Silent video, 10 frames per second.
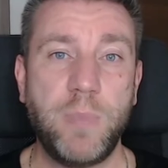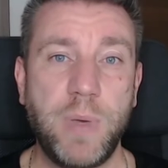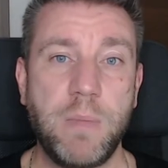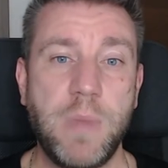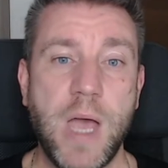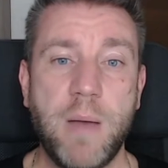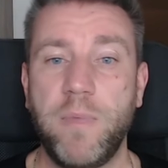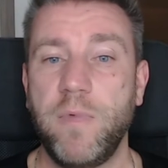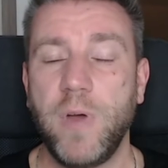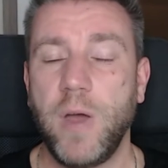to pick me
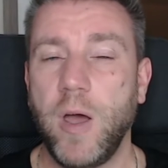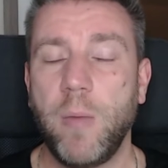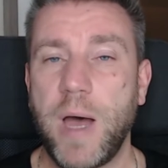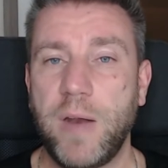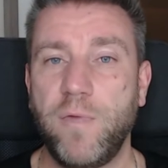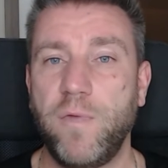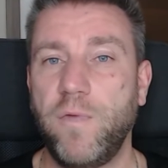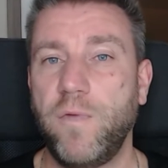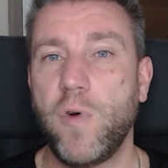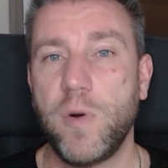up, uh, about
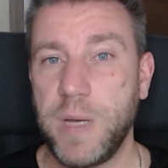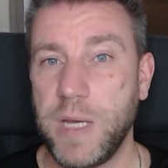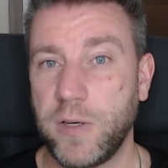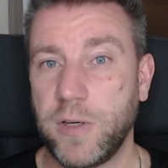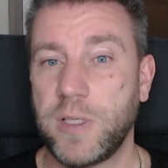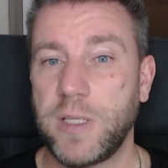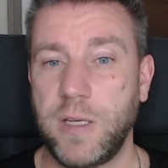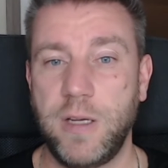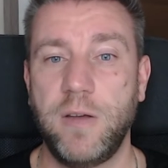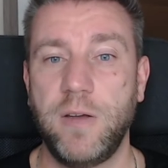four
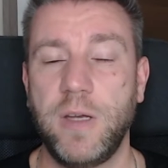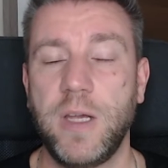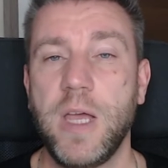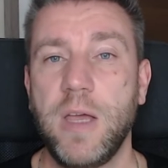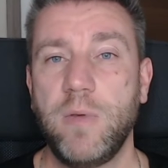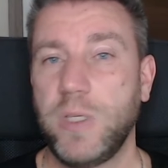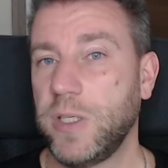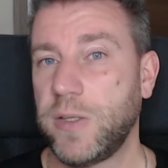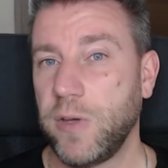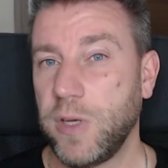meters, uh,
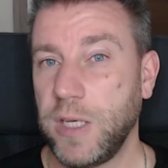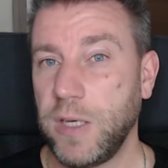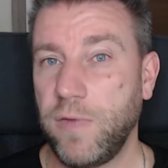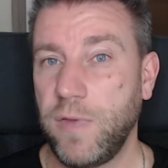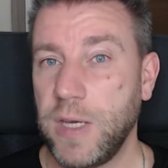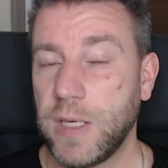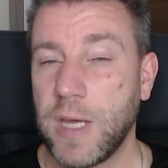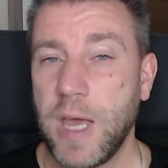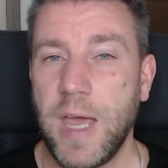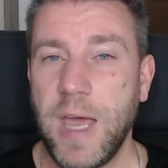which is 13
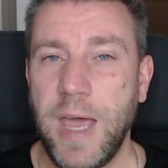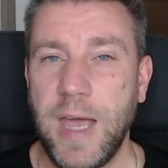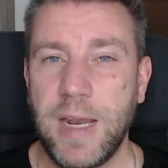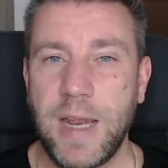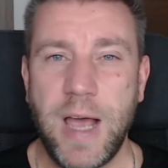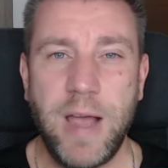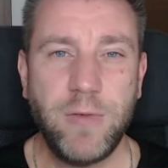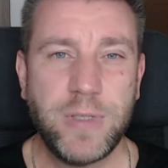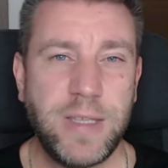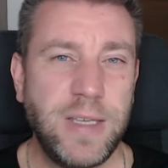feet. And
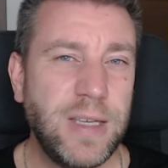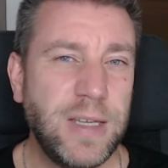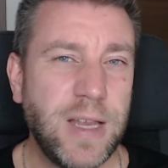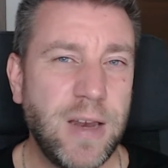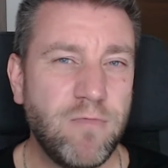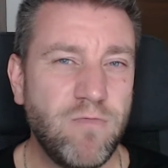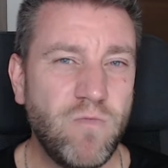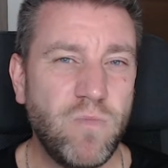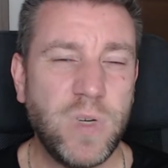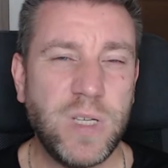I was thinking that
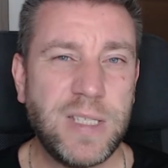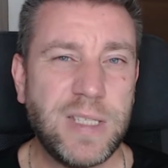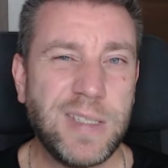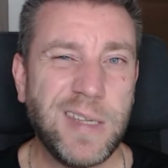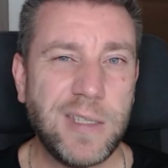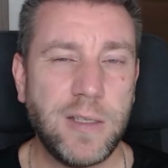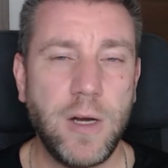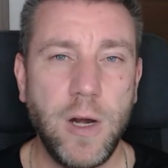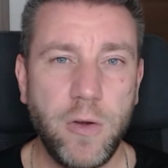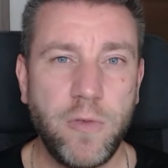mm, this
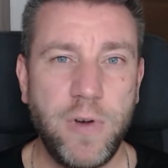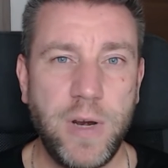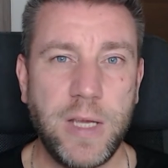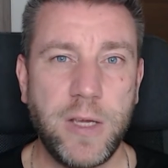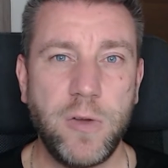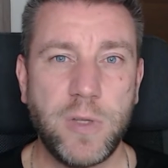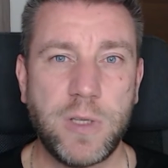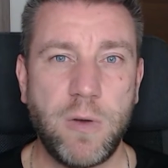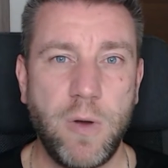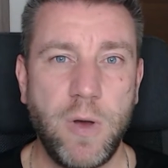doesn't look really good.
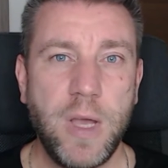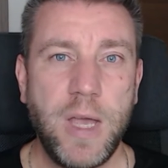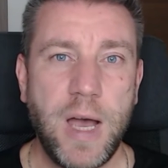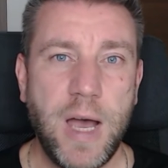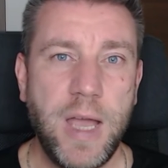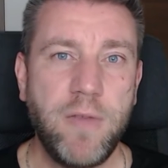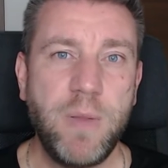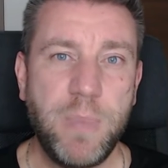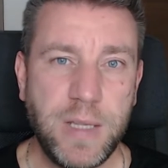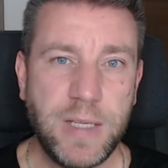So I
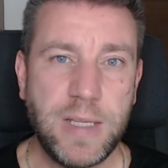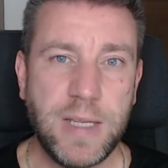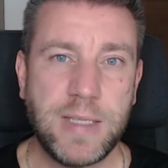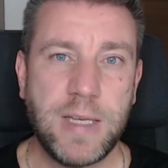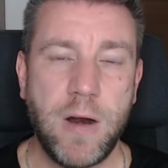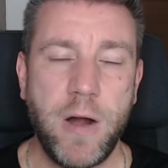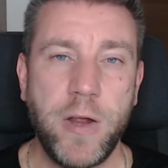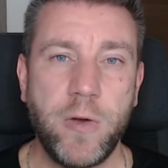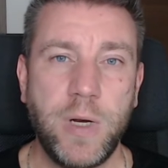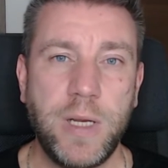repeated the
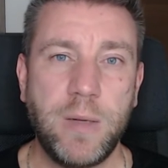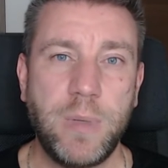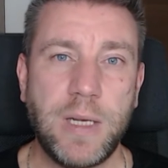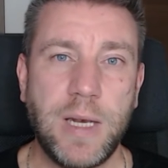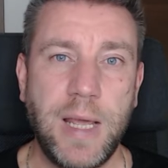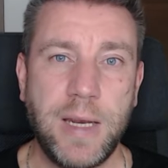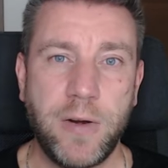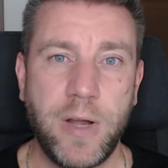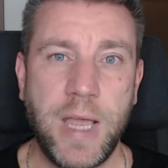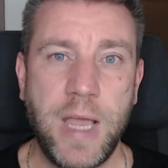scenario a little bit
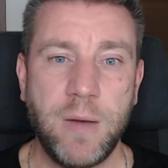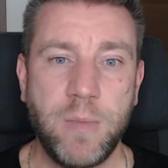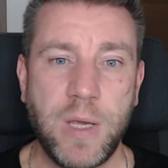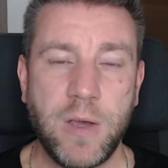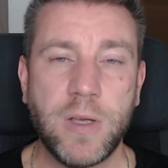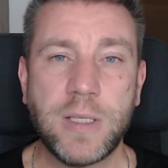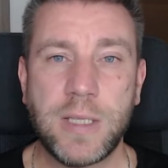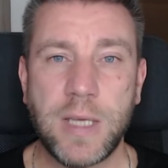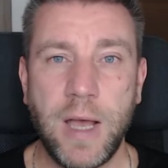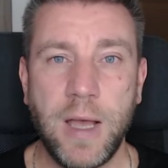later again
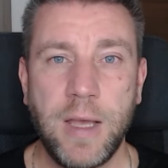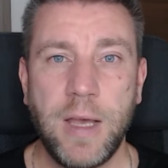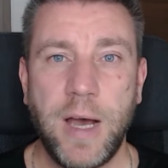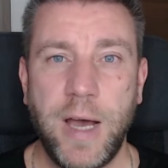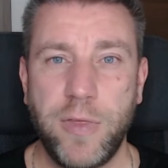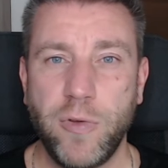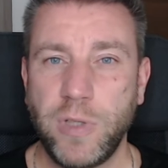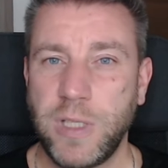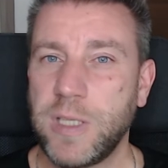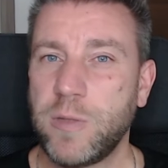because uh, I
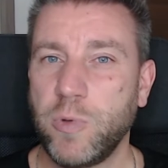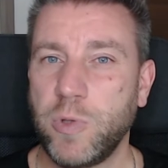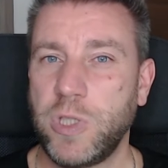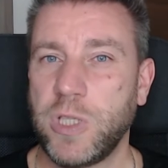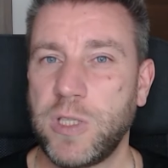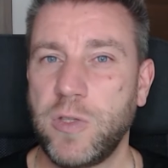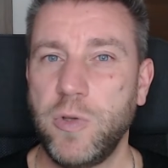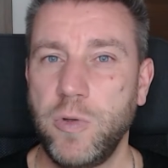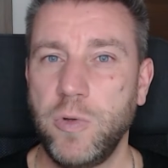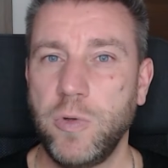thought this was just
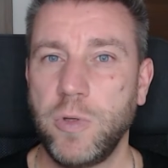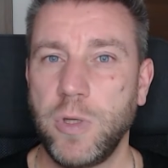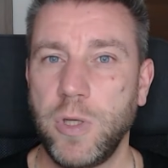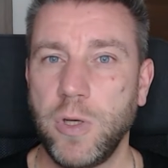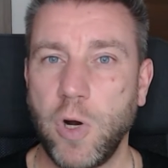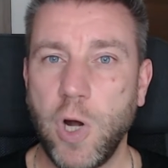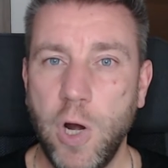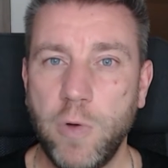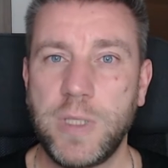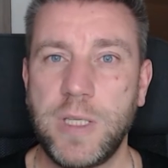too you know
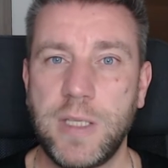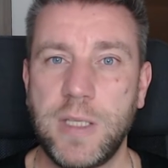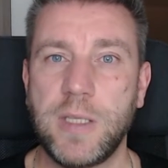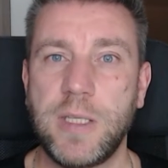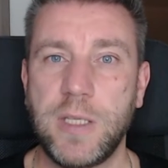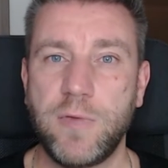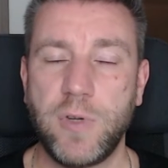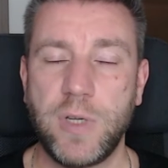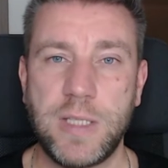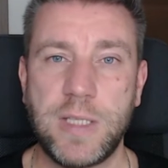close distances
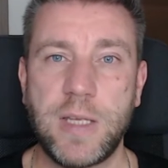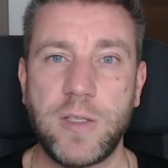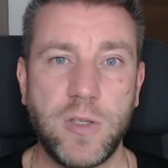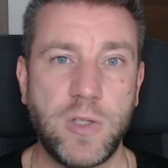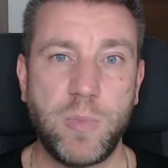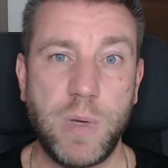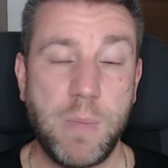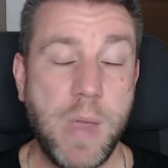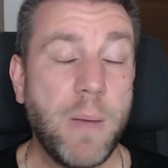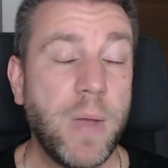for these sensors to
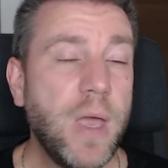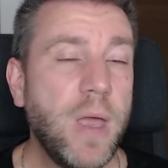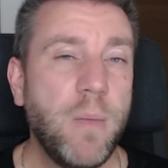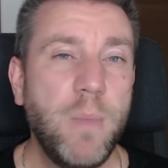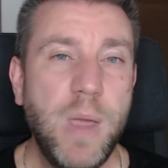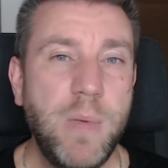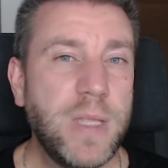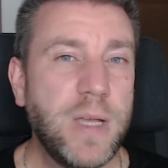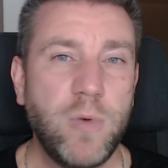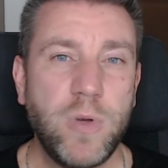pick me up
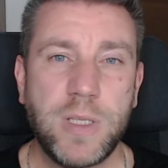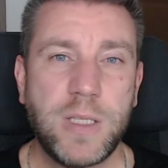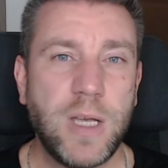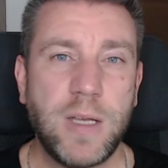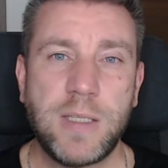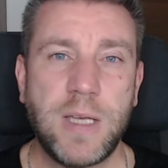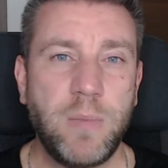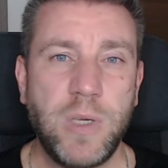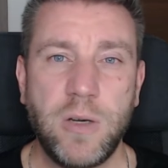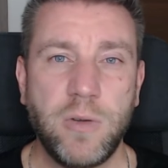maybe there was uh,
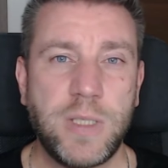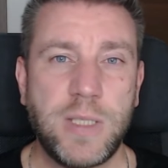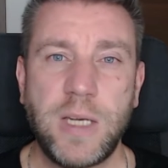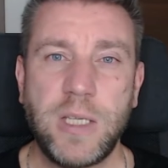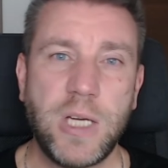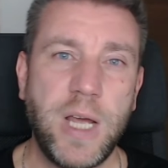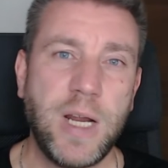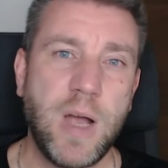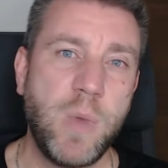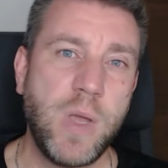some you know
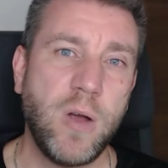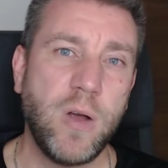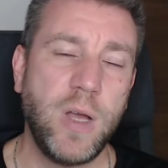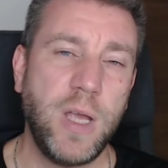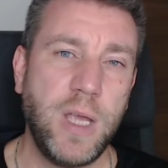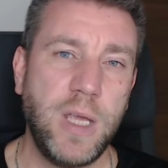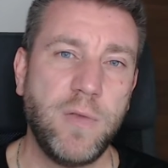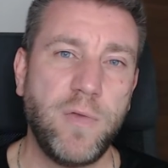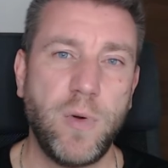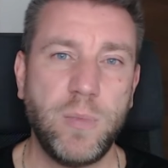sunshine coming uh,
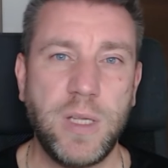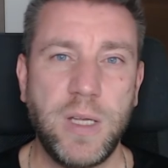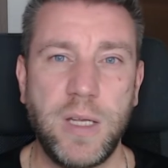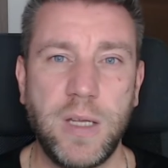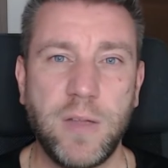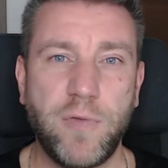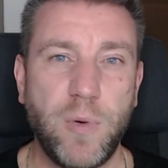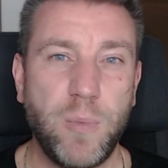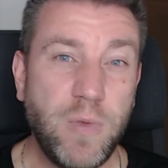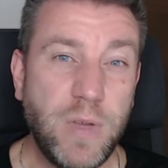in from the
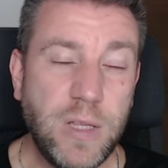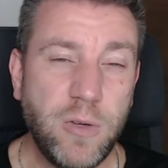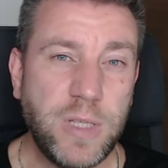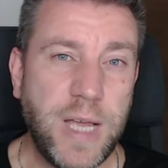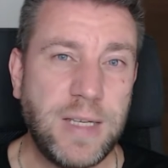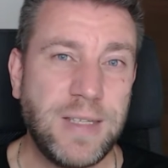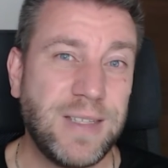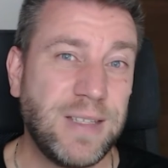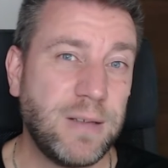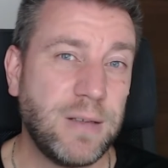from a window that
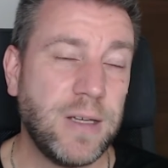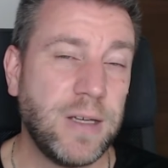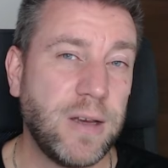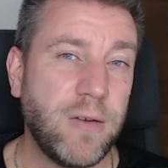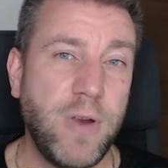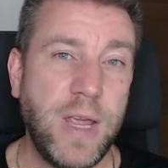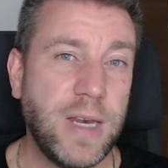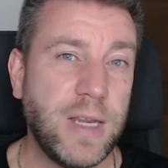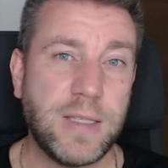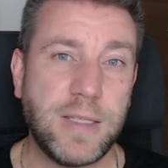uh,
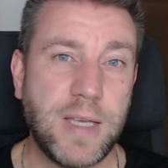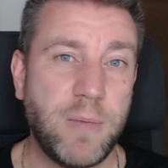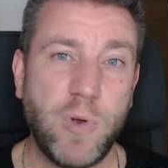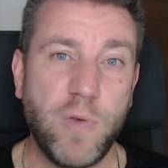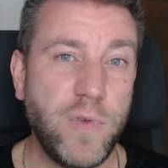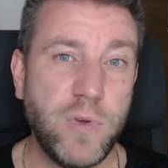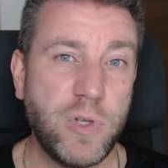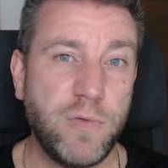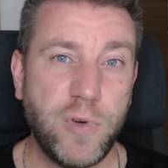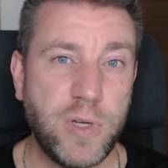created some
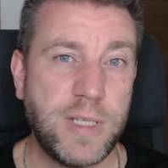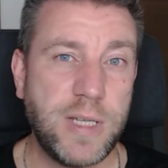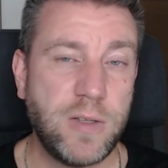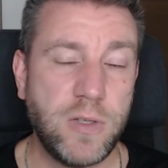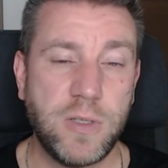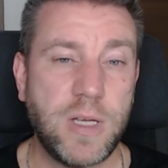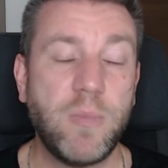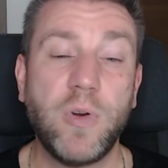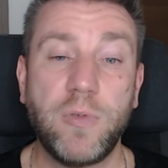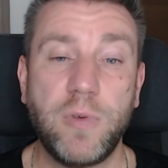confusion for the sensors.
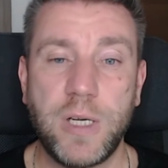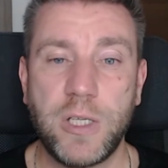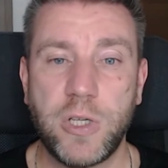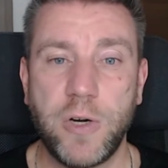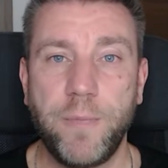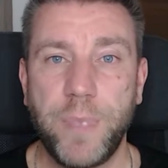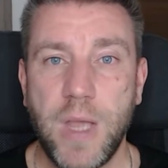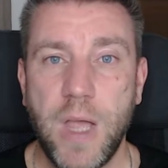I'm not really sure.